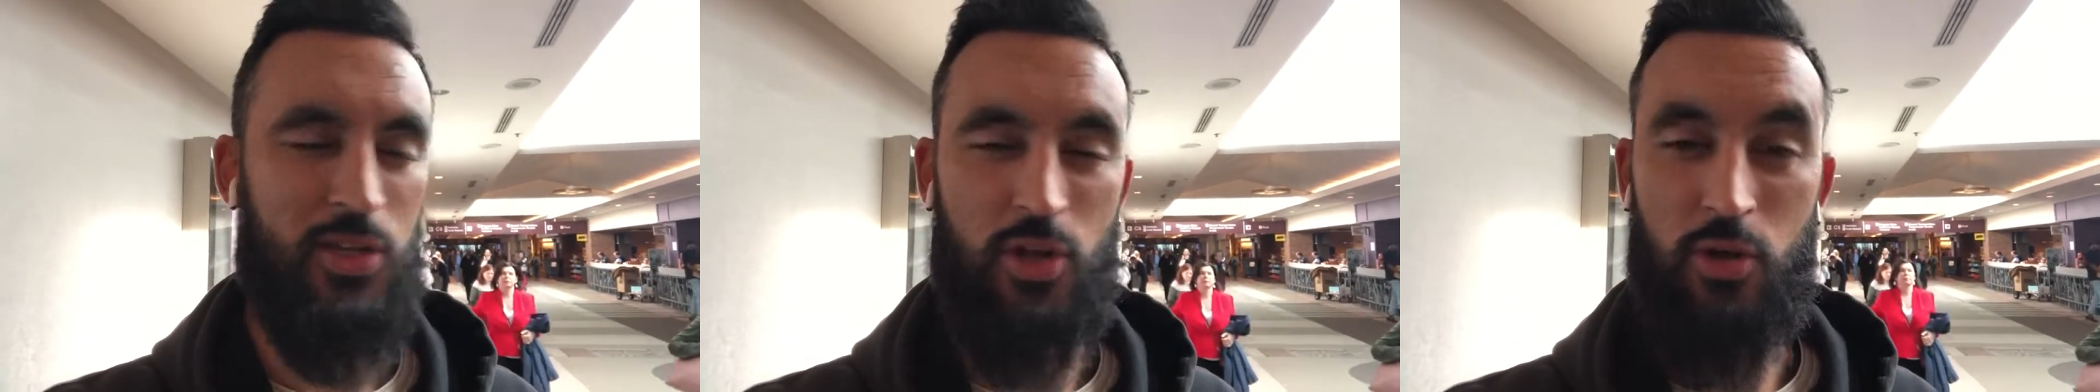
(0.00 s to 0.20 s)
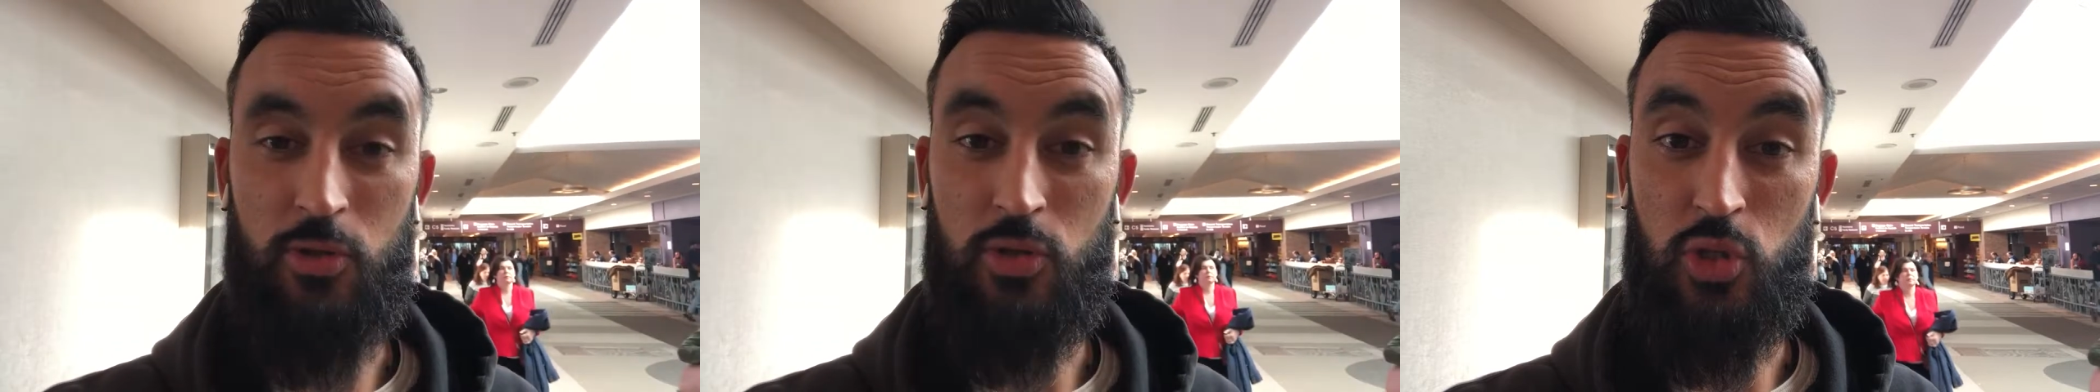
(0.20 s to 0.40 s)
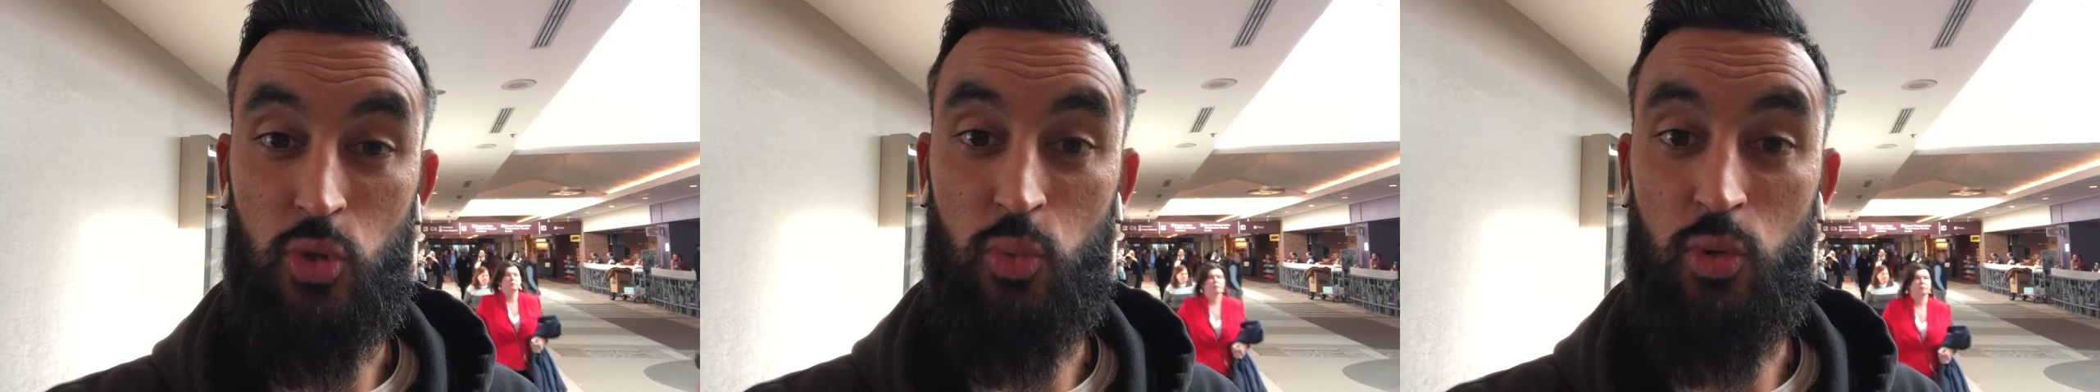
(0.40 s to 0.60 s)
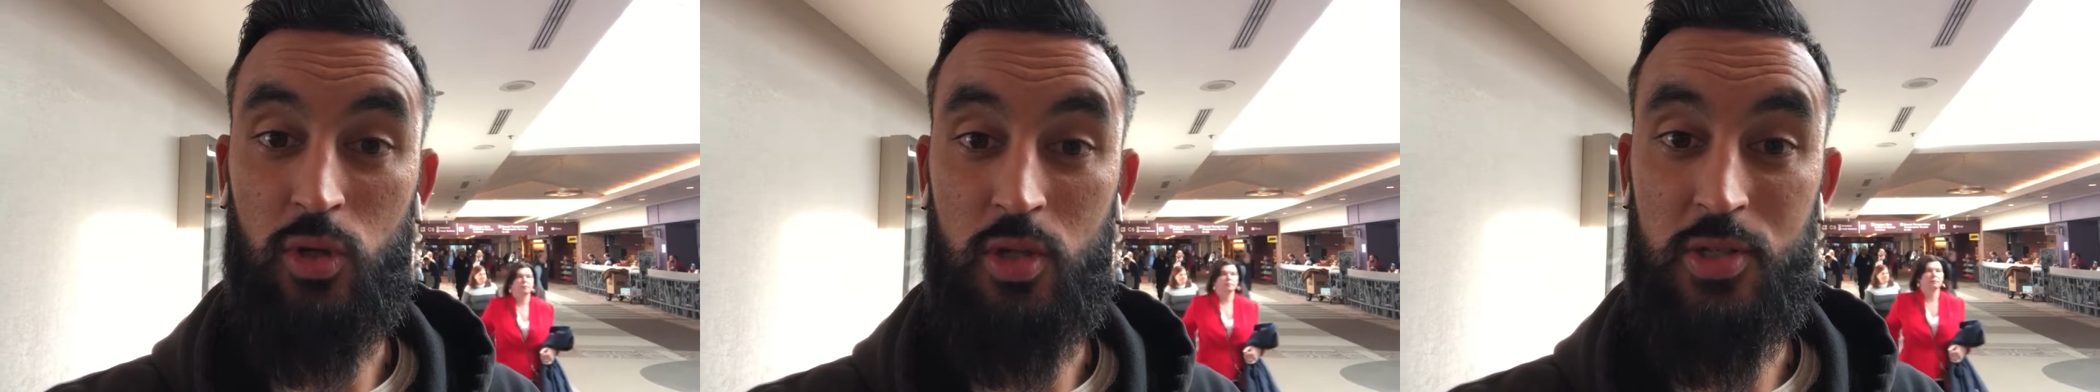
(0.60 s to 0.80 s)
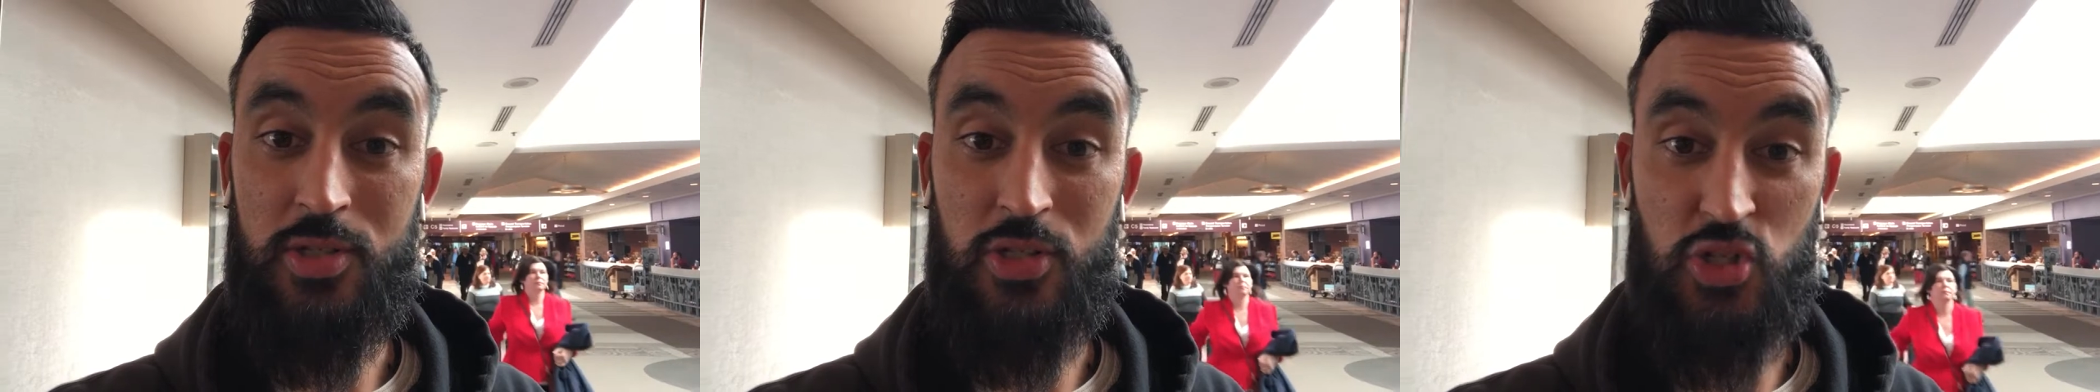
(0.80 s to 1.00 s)
you
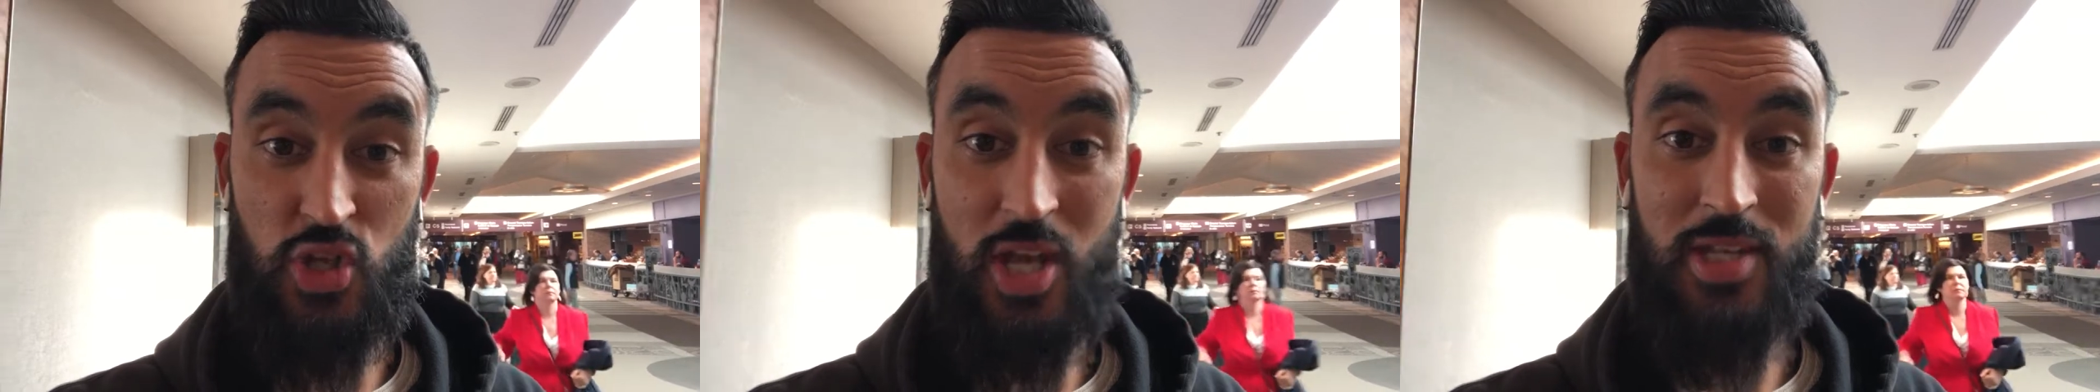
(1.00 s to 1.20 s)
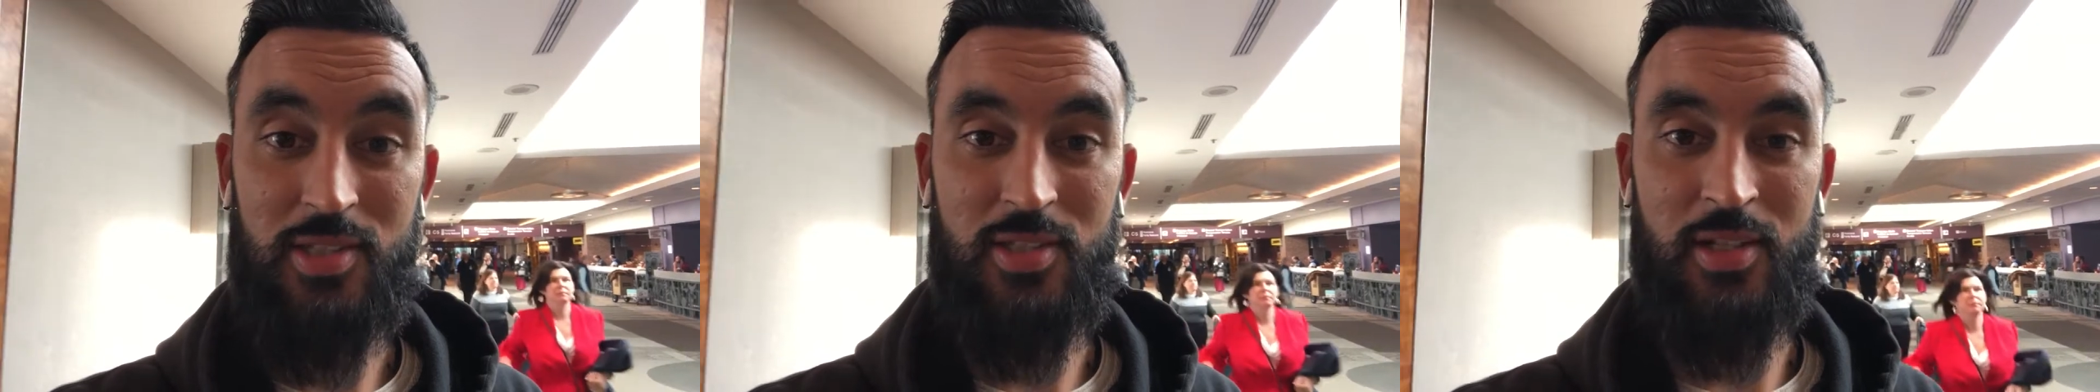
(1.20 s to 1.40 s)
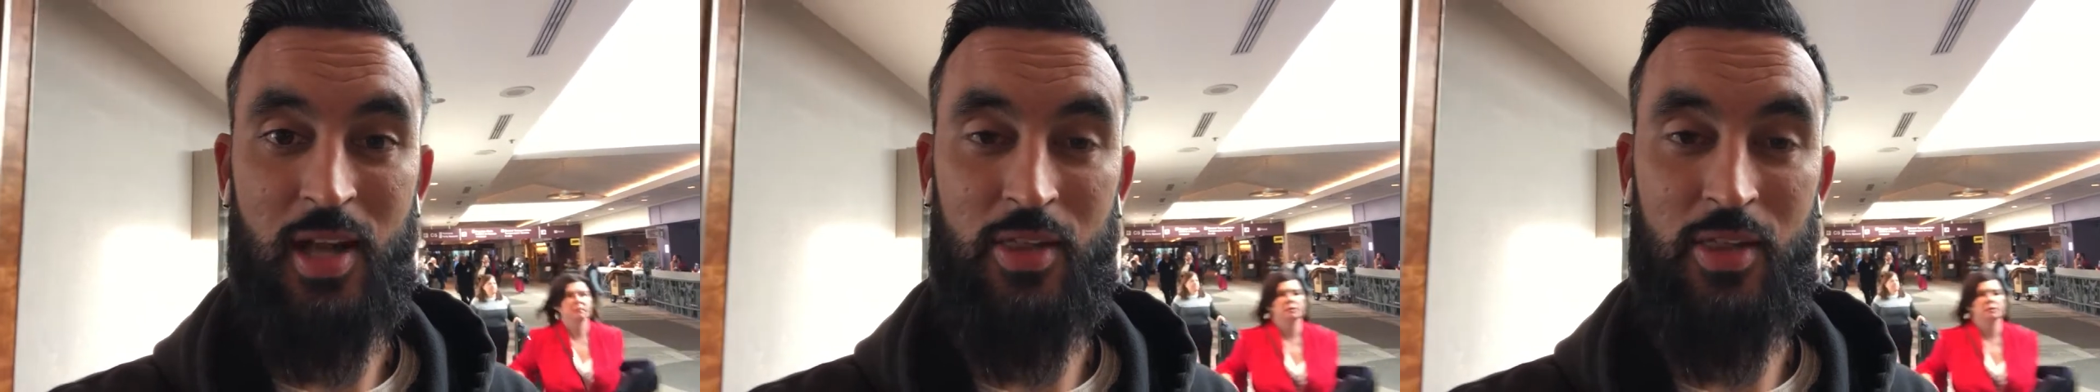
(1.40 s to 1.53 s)
would suggest